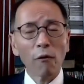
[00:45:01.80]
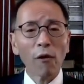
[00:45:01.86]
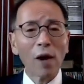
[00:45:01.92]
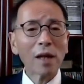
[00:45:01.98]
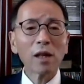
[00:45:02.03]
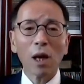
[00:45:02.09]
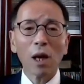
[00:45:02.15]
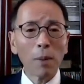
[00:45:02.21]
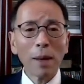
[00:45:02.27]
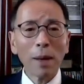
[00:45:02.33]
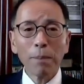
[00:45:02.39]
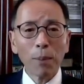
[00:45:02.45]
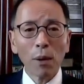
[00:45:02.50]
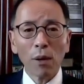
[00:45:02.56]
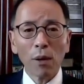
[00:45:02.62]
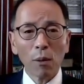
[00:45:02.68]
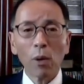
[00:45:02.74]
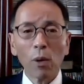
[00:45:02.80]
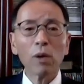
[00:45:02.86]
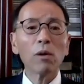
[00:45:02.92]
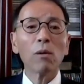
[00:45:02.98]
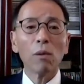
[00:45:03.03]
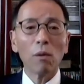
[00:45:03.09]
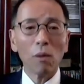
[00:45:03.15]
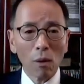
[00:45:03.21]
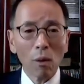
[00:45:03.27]
friendly people
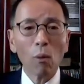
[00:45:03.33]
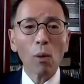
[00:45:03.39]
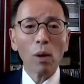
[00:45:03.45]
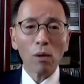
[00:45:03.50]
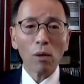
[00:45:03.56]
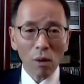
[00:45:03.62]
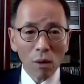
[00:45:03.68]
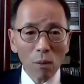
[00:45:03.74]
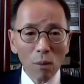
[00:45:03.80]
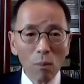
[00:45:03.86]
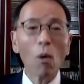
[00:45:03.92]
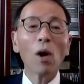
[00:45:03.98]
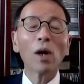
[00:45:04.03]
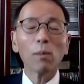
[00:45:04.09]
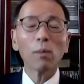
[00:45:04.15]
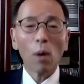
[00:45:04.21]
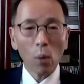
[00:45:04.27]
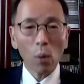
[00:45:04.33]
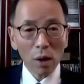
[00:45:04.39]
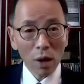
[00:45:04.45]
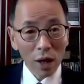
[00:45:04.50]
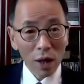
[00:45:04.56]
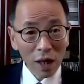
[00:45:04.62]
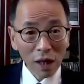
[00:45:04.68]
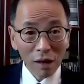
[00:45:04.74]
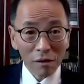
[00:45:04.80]
will more and more will
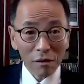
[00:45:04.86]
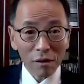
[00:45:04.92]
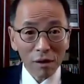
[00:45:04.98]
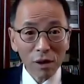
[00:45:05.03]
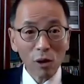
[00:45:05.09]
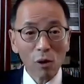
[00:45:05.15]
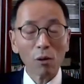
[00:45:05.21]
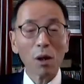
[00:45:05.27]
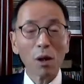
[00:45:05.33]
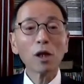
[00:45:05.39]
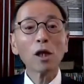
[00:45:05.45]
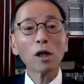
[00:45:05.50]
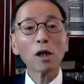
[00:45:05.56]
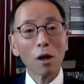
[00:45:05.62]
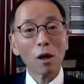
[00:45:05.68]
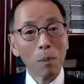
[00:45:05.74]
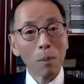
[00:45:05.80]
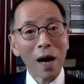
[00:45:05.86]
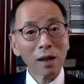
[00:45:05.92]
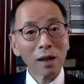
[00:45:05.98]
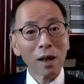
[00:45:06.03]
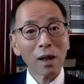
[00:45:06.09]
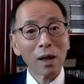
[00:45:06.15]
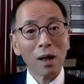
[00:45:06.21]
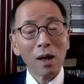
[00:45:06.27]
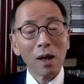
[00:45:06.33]
leave. So this is a
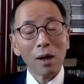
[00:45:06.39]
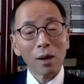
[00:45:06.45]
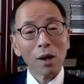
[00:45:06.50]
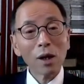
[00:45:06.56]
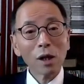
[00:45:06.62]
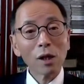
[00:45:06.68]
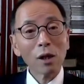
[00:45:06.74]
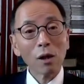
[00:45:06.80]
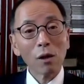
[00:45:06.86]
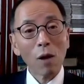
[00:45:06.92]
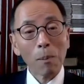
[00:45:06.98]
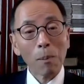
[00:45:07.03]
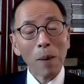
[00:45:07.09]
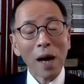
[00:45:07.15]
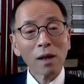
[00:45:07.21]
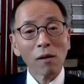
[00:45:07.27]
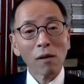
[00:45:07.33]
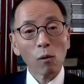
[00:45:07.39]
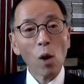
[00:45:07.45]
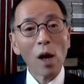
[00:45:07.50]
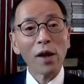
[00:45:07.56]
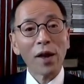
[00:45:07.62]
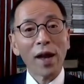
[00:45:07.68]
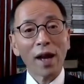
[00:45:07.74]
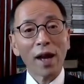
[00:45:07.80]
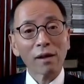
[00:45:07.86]
party. This is a party of
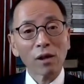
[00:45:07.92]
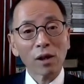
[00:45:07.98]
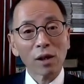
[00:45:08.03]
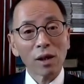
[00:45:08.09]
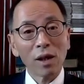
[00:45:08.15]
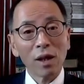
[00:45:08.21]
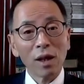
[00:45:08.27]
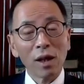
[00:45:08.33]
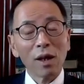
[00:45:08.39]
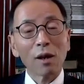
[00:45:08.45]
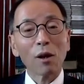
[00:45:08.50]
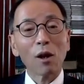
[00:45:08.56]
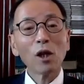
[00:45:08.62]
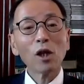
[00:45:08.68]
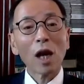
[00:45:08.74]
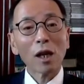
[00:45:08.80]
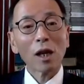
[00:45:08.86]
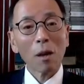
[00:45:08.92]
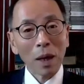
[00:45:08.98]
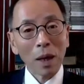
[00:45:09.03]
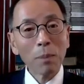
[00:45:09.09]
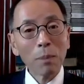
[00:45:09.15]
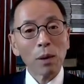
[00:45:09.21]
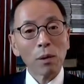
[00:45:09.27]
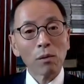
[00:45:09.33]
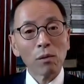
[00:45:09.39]
rednecks. These are the
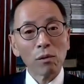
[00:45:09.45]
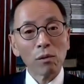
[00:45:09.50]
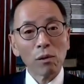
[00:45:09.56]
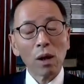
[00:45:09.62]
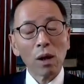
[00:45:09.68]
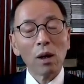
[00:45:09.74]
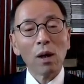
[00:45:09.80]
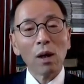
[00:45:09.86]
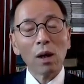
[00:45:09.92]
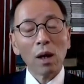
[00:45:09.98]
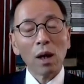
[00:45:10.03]
people who